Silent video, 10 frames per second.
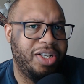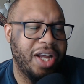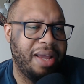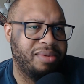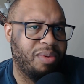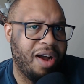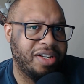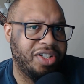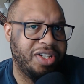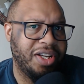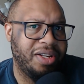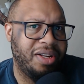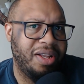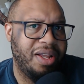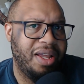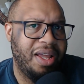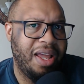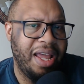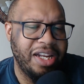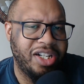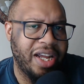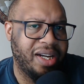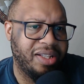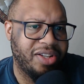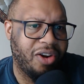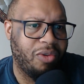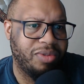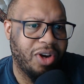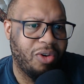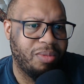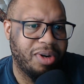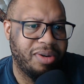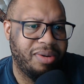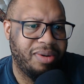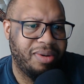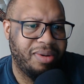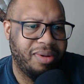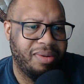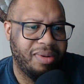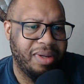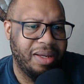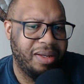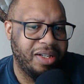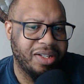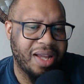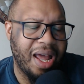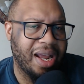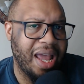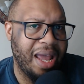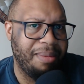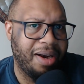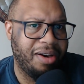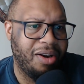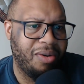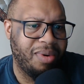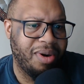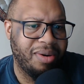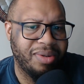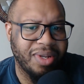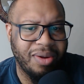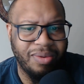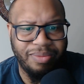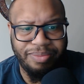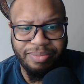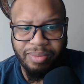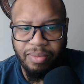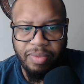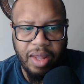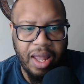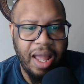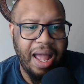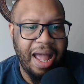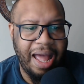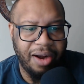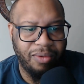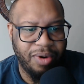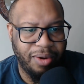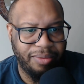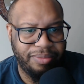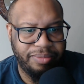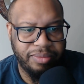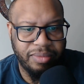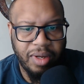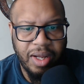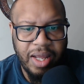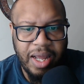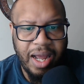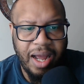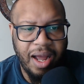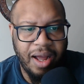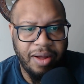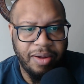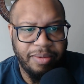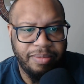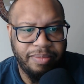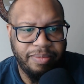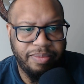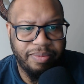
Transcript: James Washington and Jalen Tol- Tolbert? He just kind of came out of nowhere. So I don't know. Um,